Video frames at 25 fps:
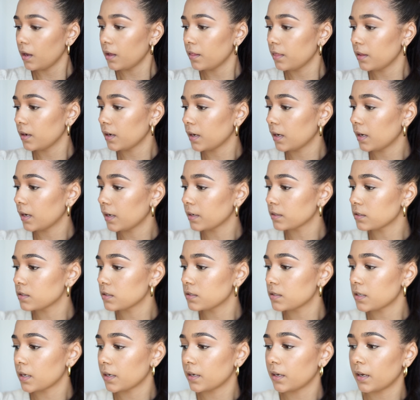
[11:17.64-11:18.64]
And then I like to
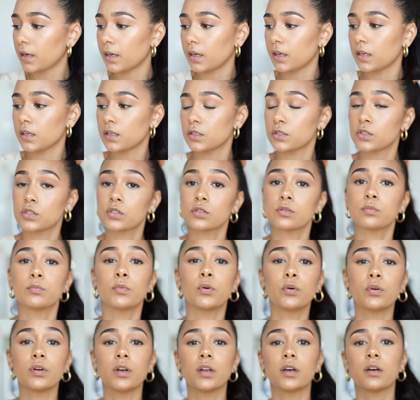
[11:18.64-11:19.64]
take a
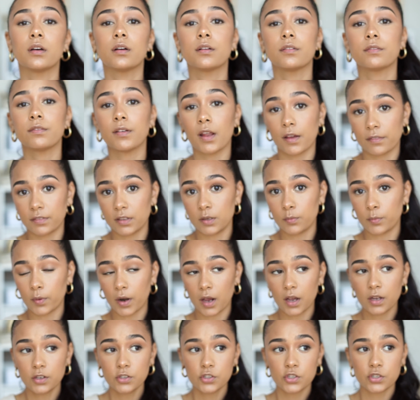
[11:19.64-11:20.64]
smaller fluffy
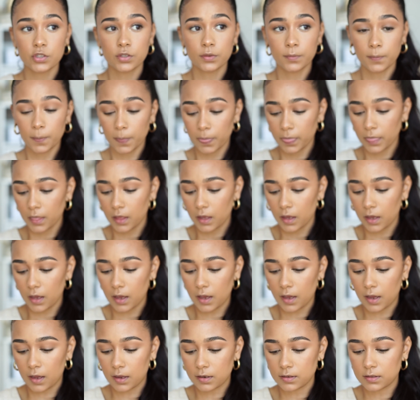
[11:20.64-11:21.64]
brush
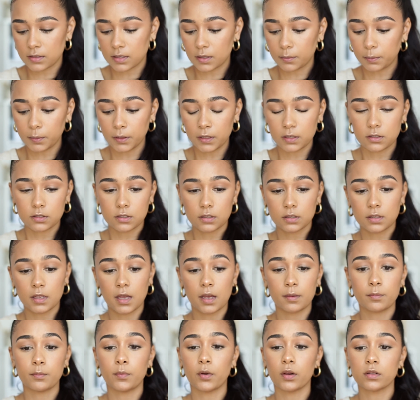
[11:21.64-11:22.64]
and dip into
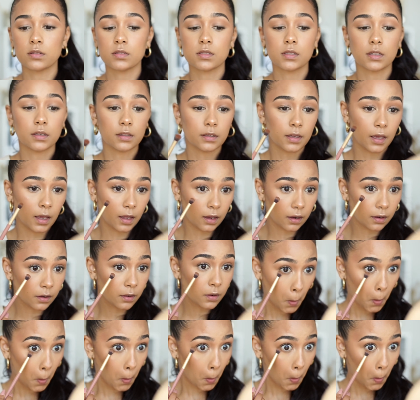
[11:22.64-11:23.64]
that bronzer again,
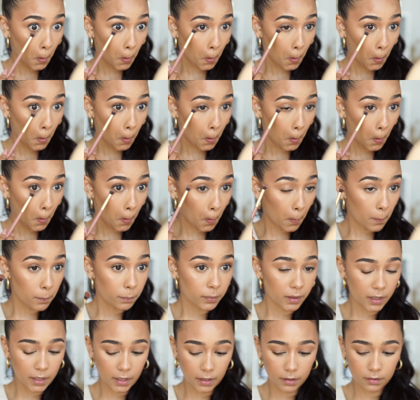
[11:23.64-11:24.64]

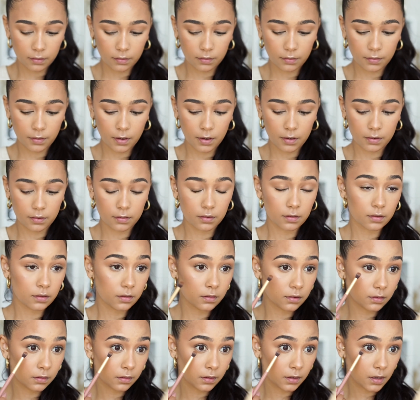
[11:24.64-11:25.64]
blend
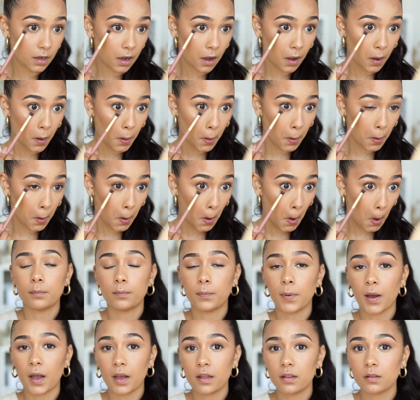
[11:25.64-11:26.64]
under the eye.
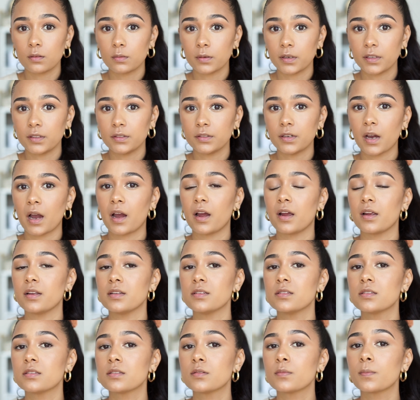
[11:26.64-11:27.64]
By the way, you
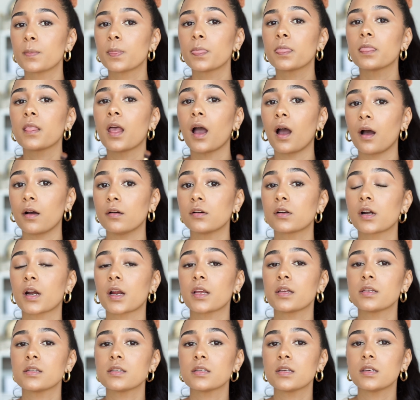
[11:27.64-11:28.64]
guys, how
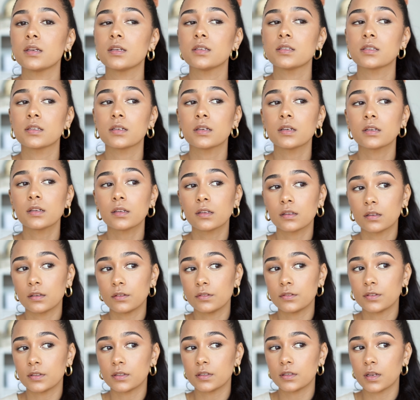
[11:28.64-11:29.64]
crazy is it?
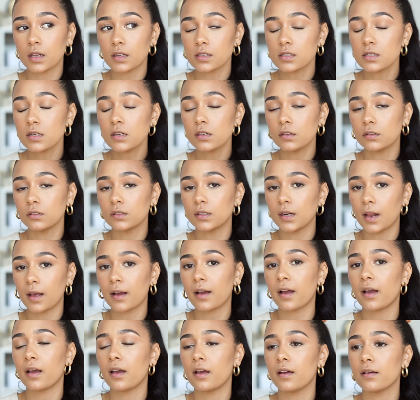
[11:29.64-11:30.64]
Doesn't it look like I
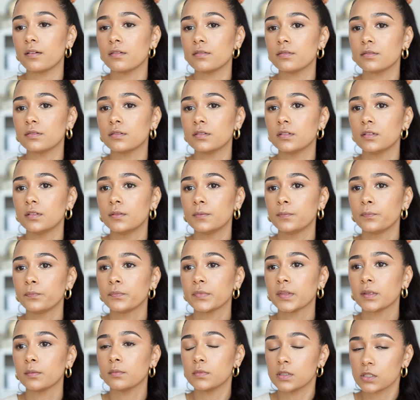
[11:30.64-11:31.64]
have
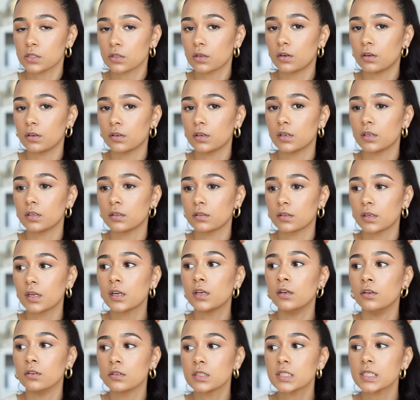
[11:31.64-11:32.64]
mascara on? It
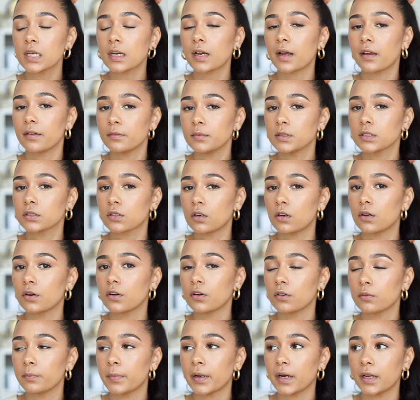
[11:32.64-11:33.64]
looks like I have mascara
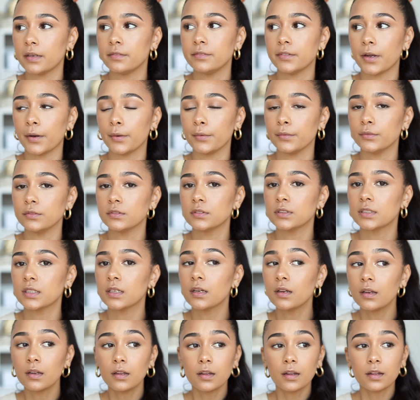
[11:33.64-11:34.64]
on, but I don't.
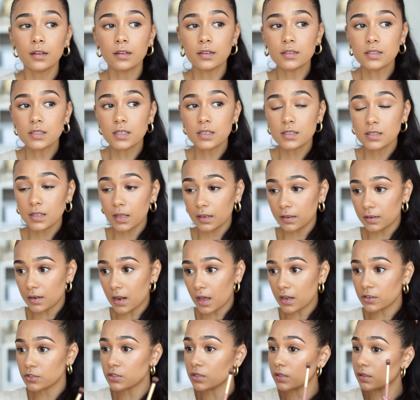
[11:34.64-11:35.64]
This is that
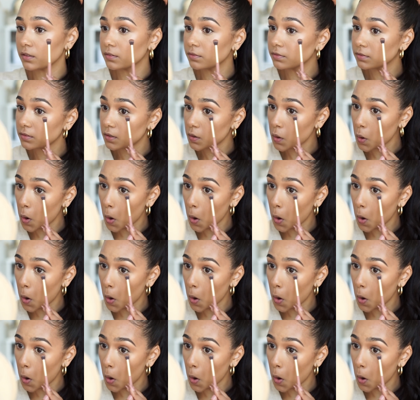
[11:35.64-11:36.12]
lash lift.